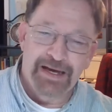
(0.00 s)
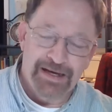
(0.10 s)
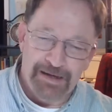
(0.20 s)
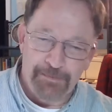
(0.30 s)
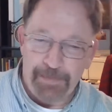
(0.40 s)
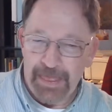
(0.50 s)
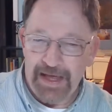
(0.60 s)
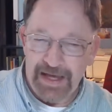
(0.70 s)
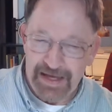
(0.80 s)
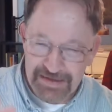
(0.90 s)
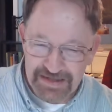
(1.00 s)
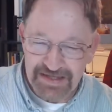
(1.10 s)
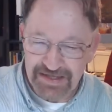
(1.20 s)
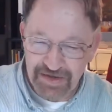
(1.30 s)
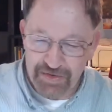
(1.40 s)
Um,
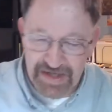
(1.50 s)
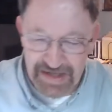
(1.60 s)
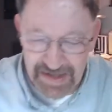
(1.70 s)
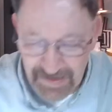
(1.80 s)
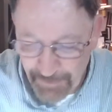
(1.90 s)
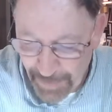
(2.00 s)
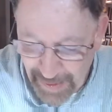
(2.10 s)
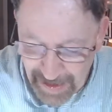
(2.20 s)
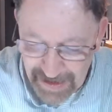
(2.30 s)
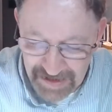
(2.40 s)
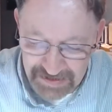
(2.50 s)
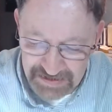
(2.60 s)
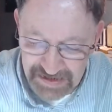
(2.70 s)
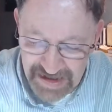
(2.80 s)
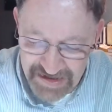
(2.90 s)
so, um,
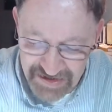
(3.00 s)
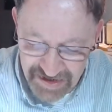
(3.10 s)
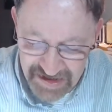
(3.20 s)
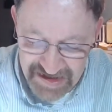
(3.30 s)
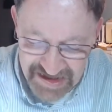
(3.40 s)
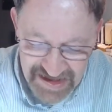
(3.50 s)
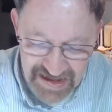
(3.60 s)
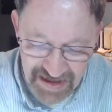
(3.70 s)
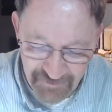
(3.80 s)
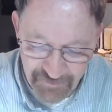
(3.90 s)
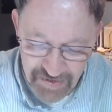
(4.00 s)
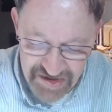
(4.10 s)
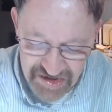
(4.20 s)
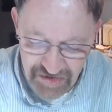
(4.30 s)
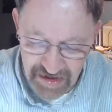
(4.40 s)
uh, as you're going to see, he
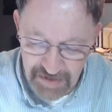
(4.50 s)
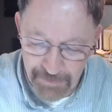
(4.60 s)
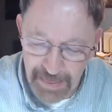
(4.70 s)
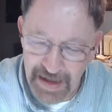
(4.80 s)
foresaw